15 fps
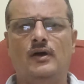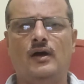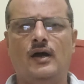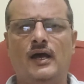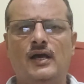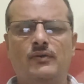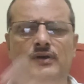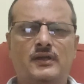
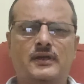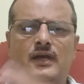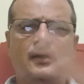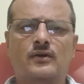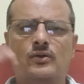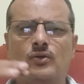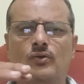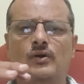Ayurveda
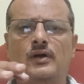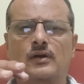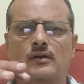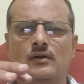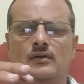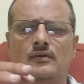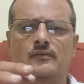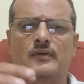can cure
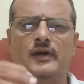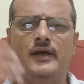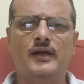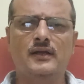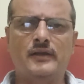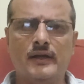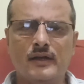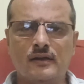
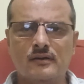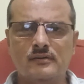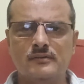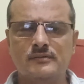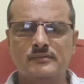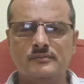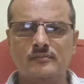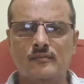anything
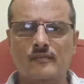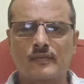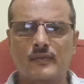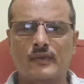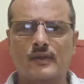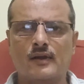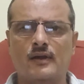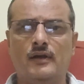
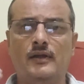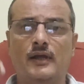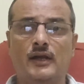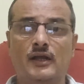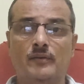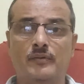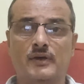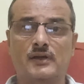in any
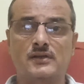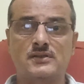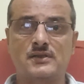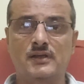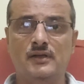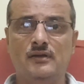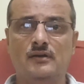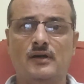
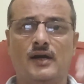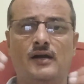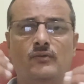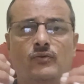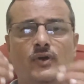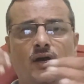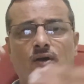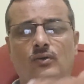emergency, and
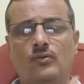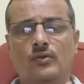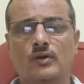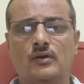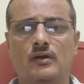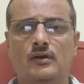we have good